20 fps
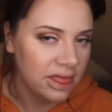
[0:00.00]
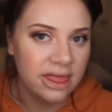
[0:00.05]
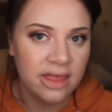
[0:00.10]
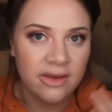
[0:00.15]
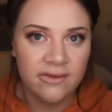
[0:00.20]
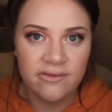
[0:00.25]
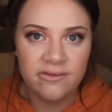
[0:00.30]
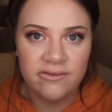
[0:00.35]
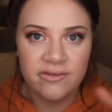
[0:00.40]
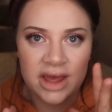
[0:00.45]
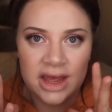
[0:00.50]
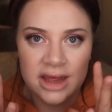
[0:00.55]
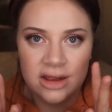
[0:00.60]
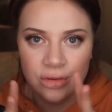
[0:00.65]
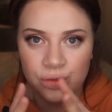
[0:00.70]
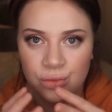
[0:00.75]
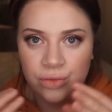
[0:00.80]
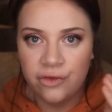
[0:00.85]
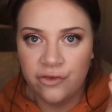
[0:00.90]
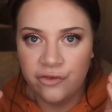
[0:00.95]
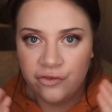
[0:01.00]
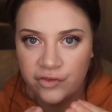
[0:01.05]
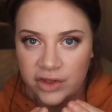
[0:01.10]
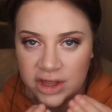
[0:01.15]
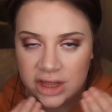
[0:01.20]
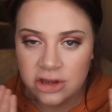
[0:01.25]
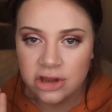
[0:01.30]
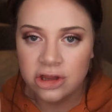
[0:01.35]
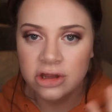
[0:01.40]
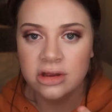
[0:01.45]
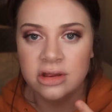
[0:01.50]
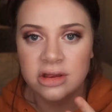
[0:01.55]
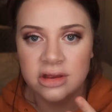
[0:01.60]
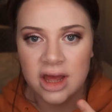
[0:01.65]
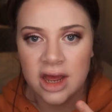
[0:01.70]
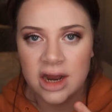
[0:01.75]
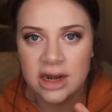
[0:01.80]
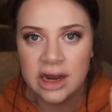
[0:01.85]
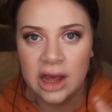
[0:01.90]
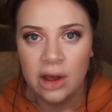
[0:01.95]
the face and all the features
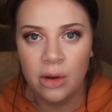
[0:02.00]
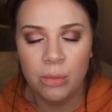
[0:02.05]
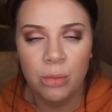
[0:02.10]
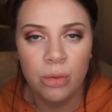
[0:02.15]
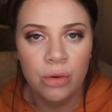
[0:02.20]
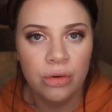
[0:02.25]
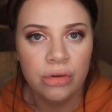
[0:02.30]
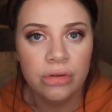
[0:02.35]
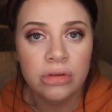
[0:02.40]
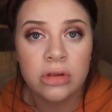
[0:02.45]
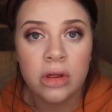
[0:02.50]
stand out more.